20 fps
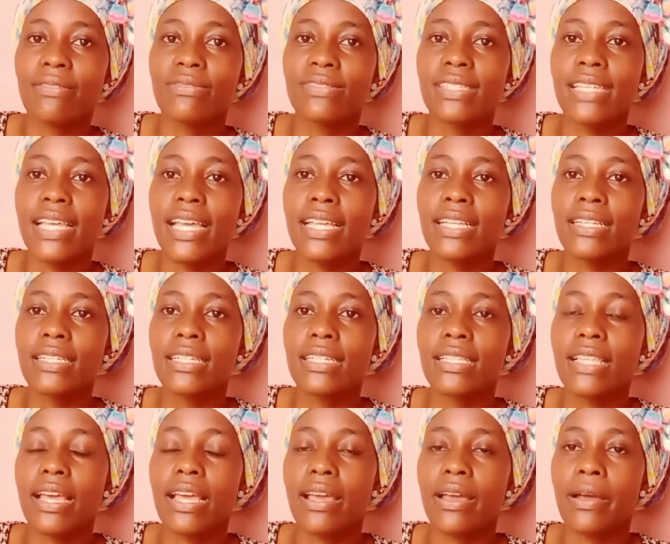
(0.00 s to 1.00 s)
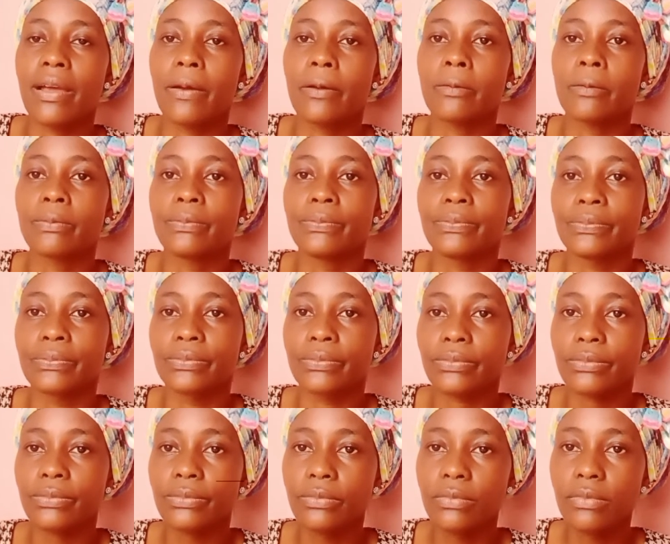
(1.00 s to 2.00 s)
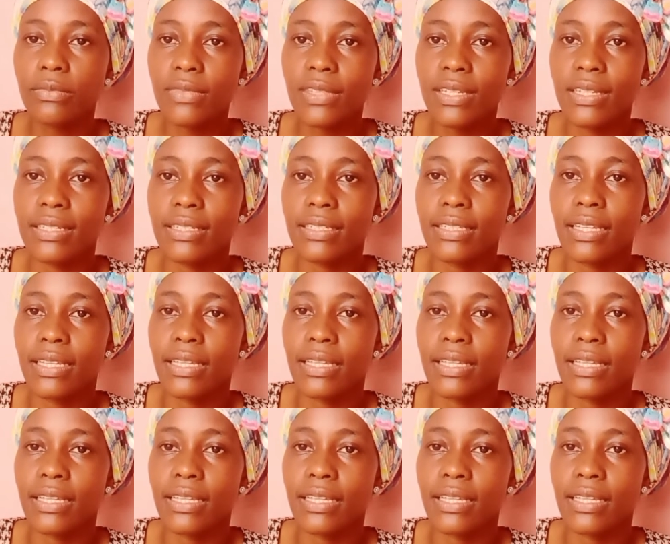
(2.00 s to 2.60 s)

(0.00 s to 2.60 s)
the the